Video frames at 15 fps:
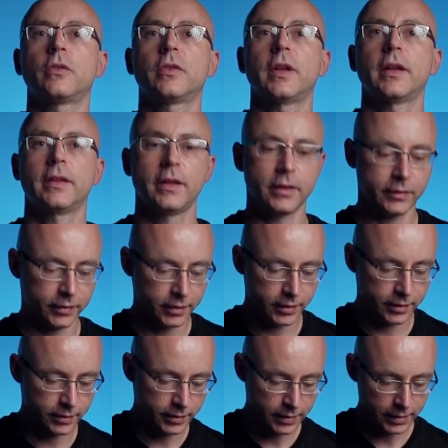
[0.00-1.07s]
looks like this
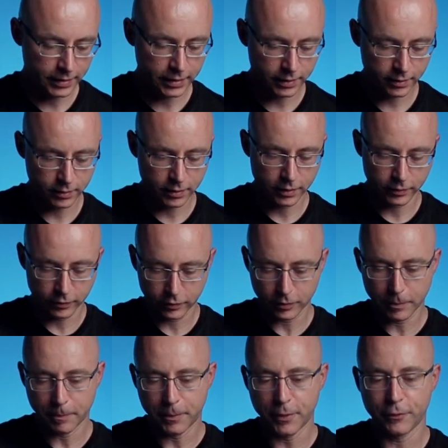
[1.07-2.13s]
here. And then this
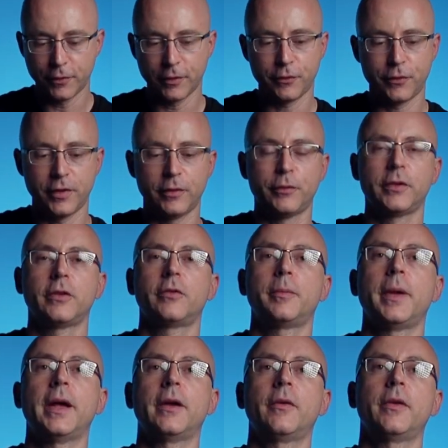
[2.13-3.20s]
is a perfect fit for this
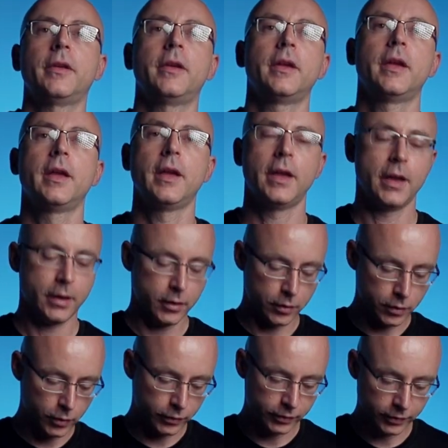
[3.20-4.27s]
battery. You
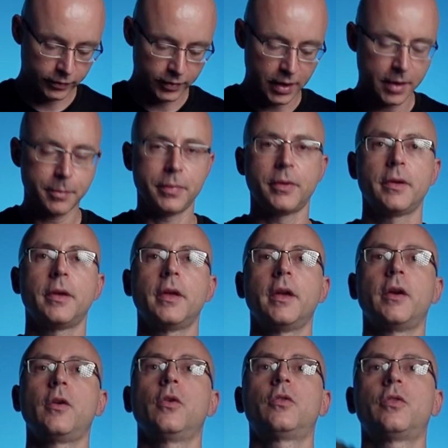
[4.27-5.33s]
close this up,
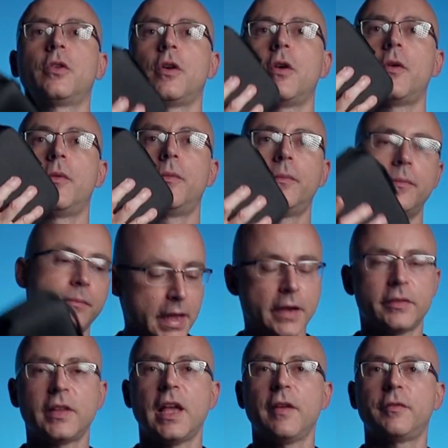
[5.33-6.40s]
good to go.
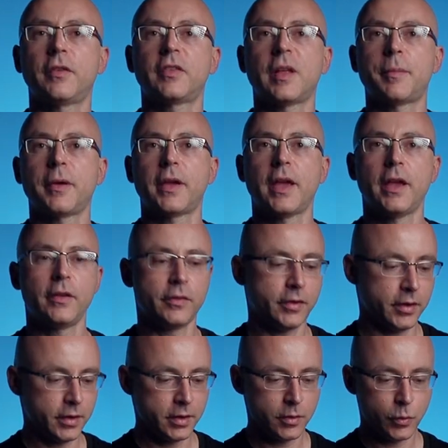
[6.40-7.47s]
Next, I have this type of
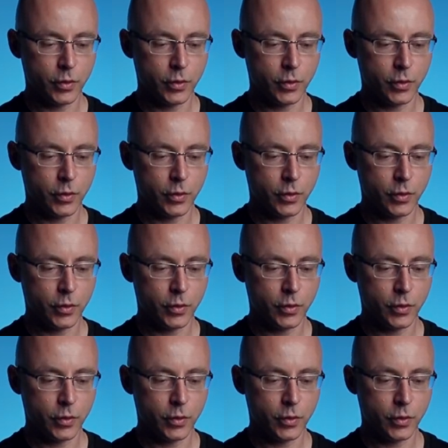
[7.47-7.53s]
case here,